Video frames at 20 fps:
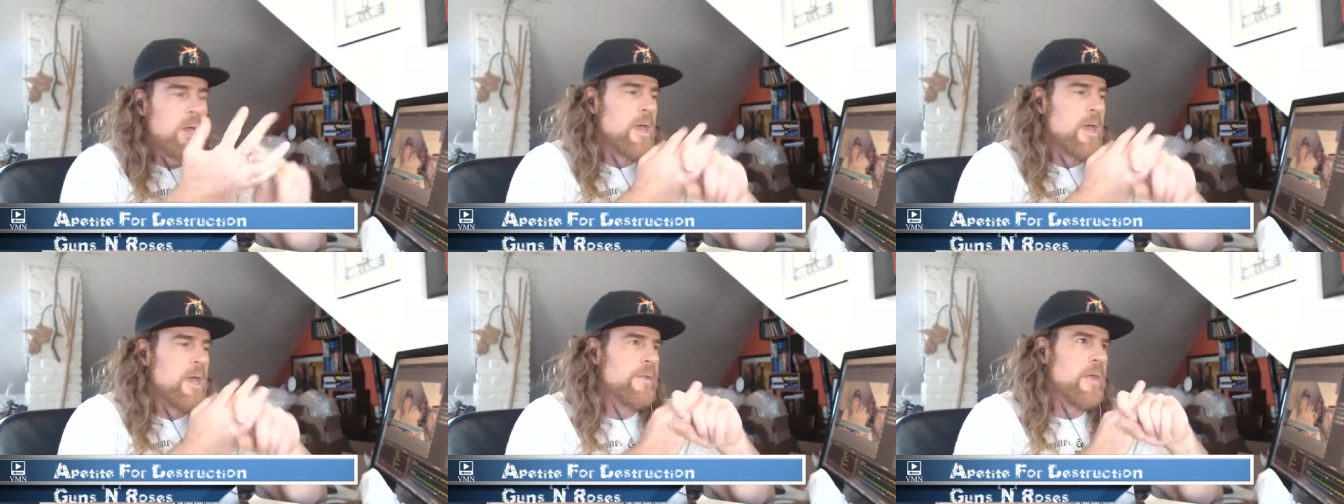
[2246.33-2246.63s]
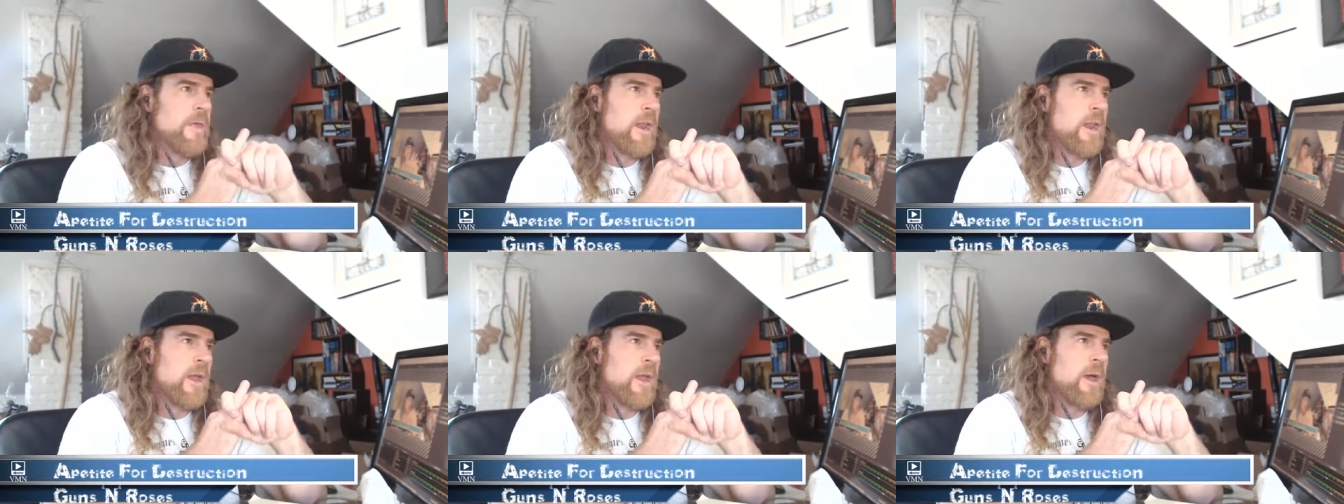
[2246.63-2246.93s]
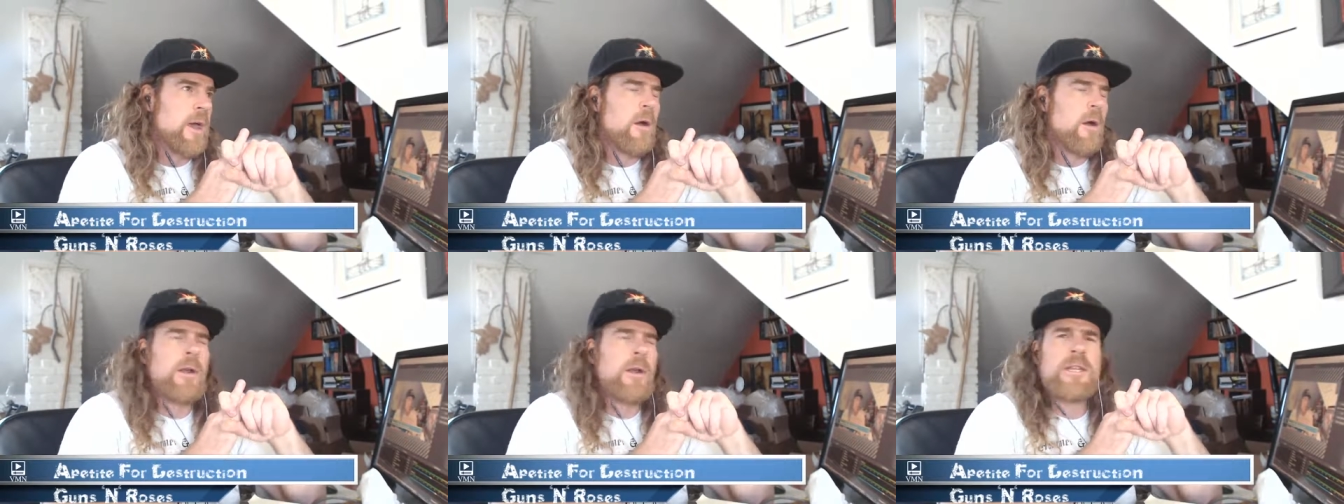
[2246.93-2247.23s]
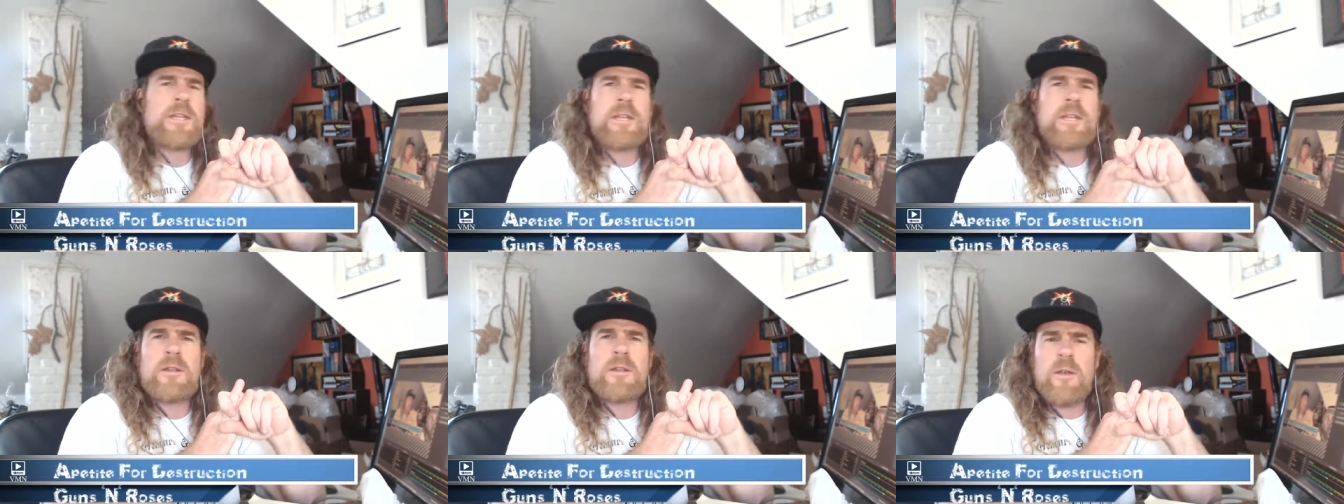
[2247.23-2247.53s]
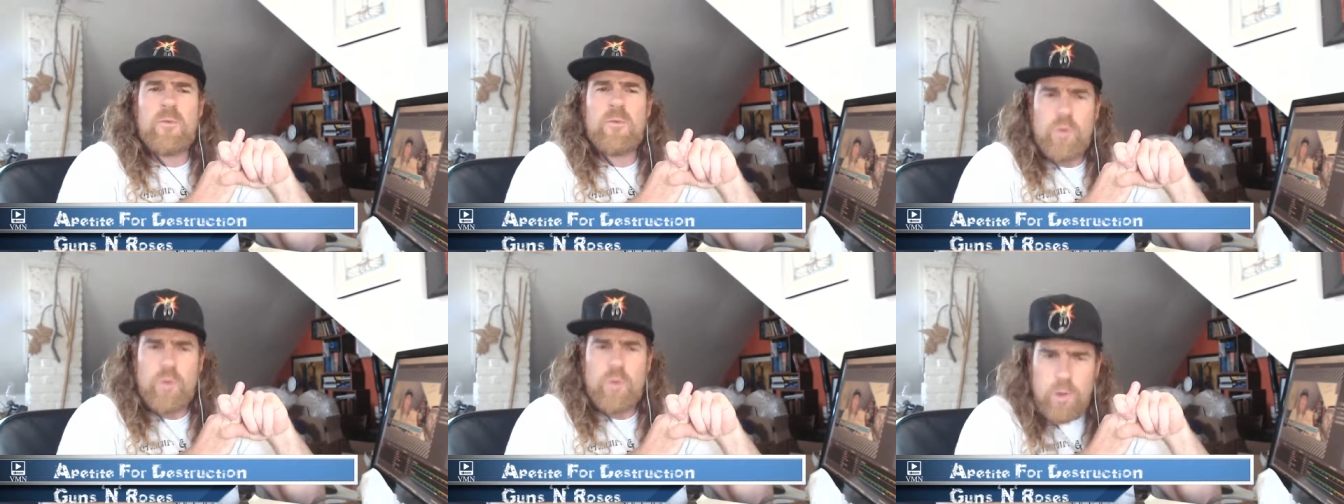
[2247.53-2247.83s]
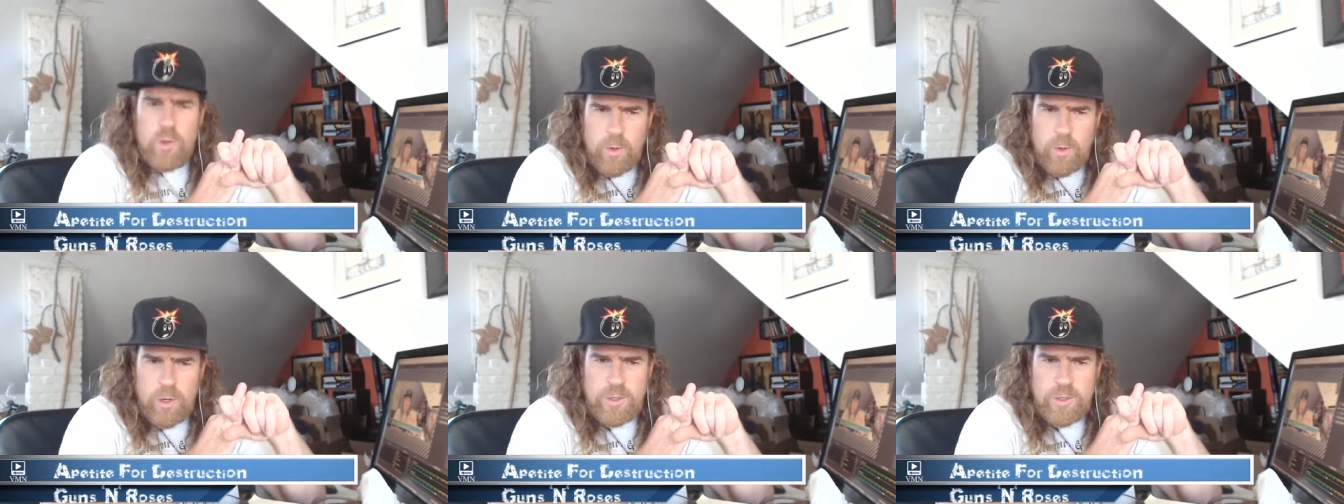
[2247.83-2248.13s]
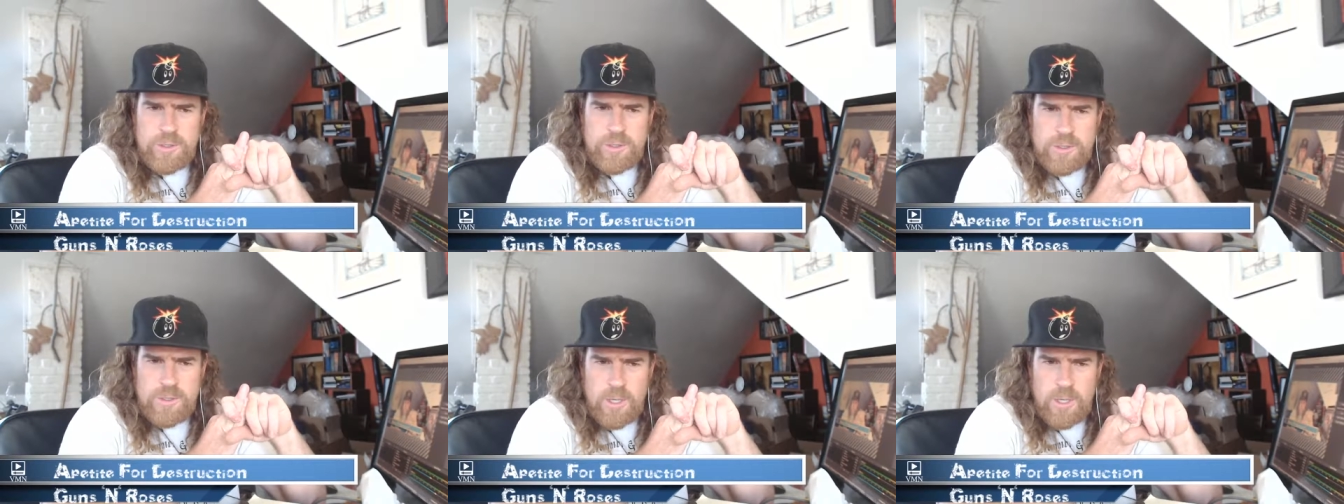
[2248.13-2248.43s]
And then I, oh, I did uh,
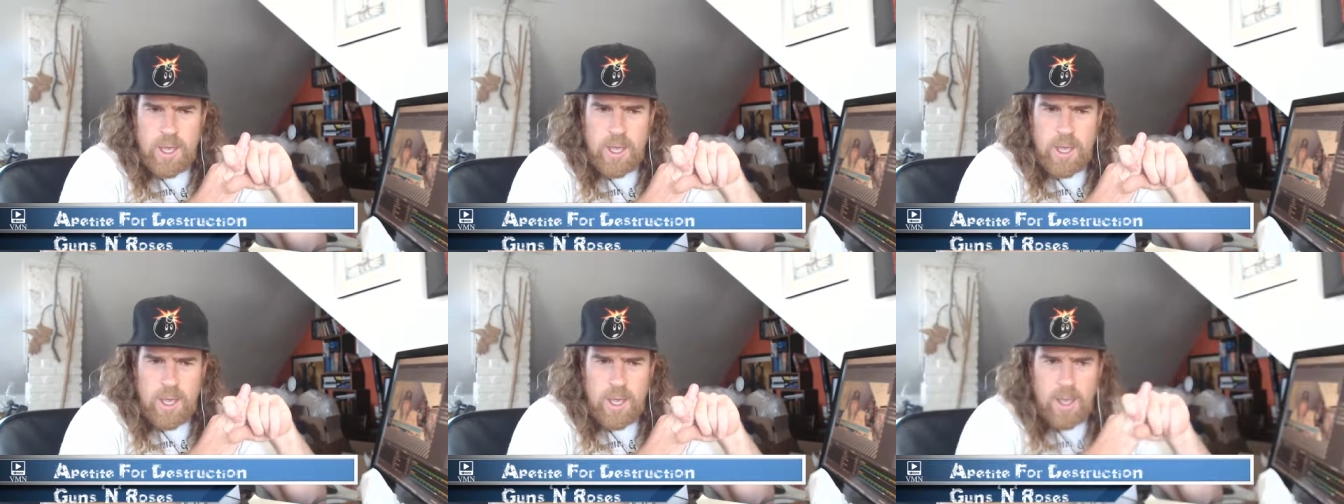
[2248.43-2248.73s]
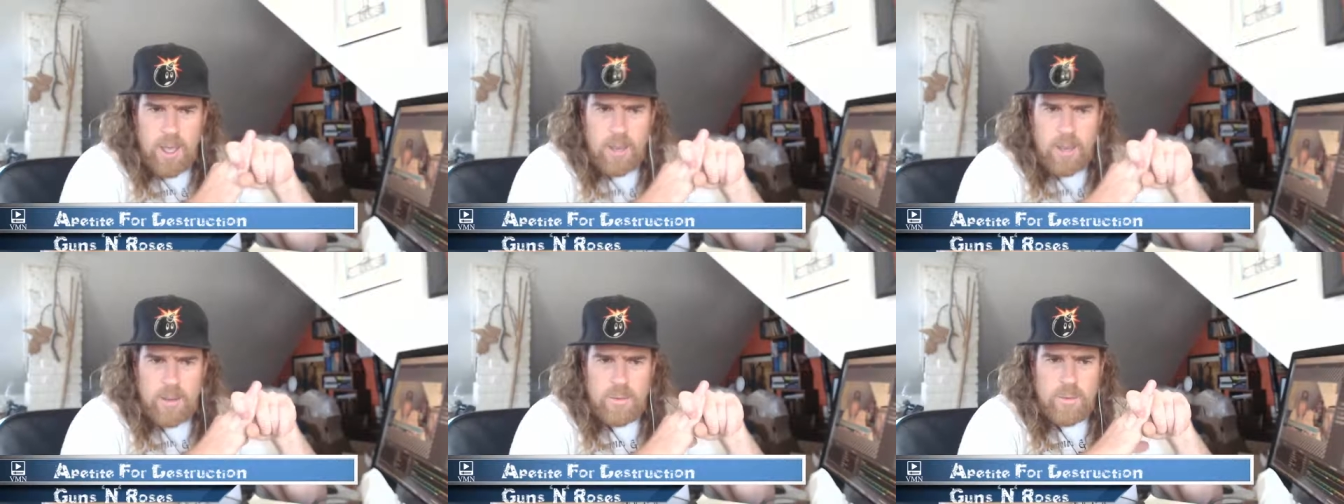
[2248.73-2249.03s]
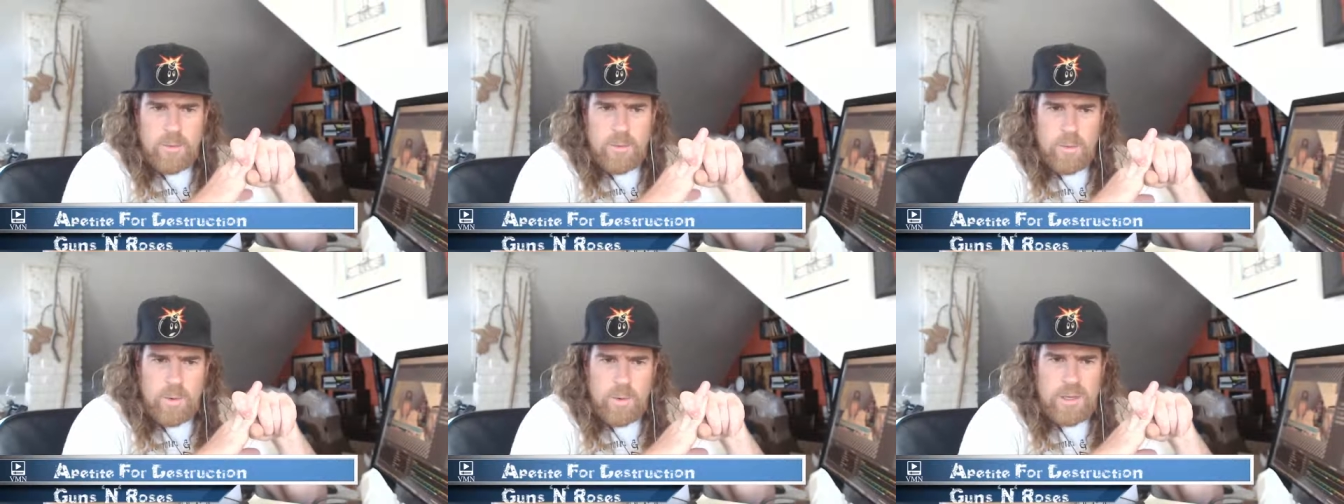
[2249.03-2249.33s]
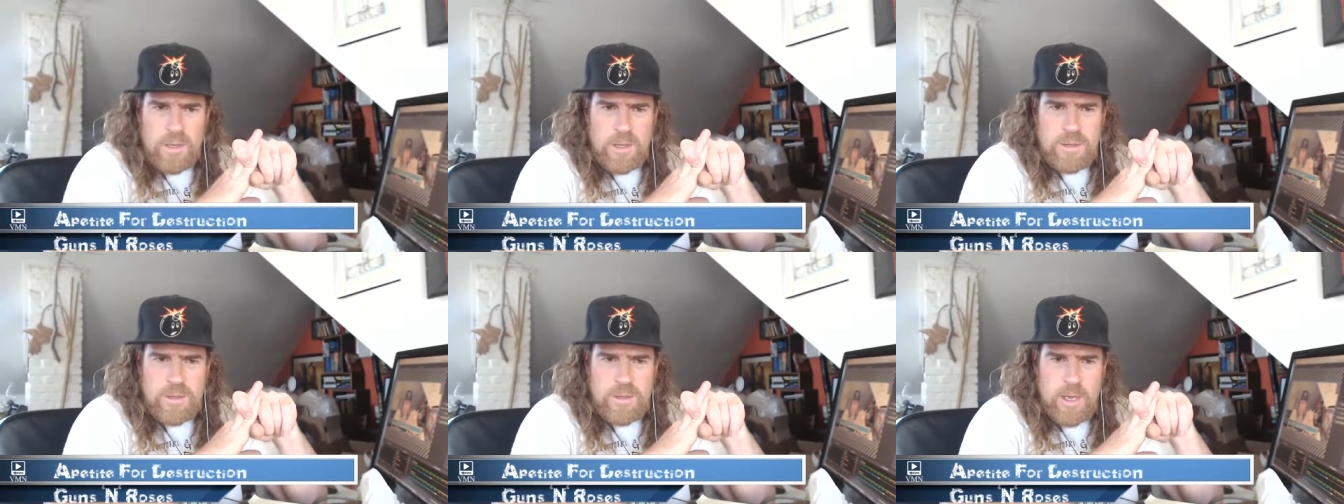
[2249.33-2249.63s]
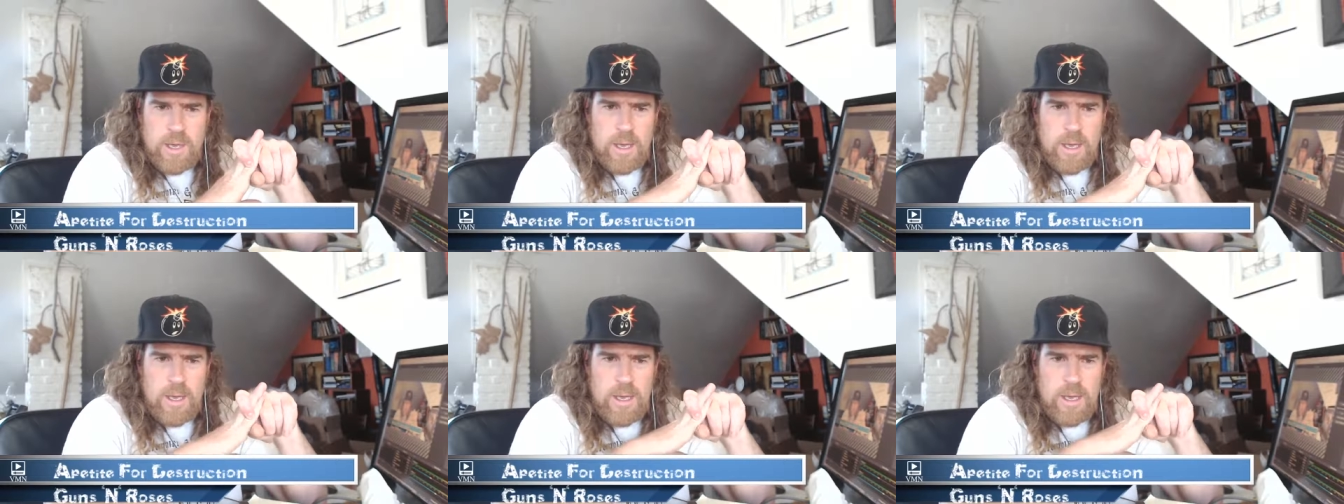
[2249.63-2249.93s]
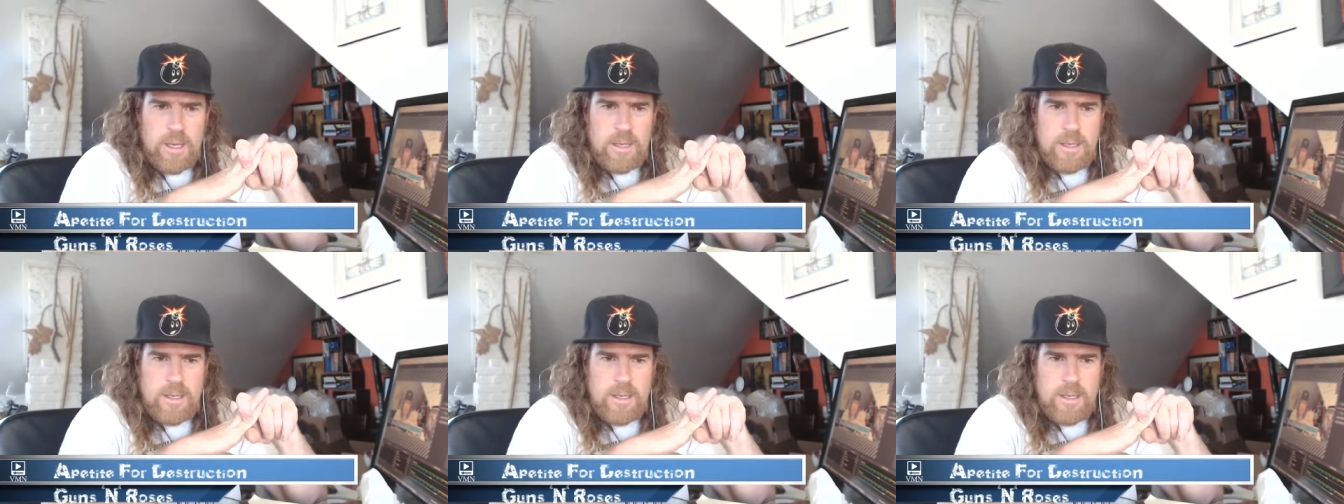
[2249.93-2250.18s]
Rumors, uh, with uh,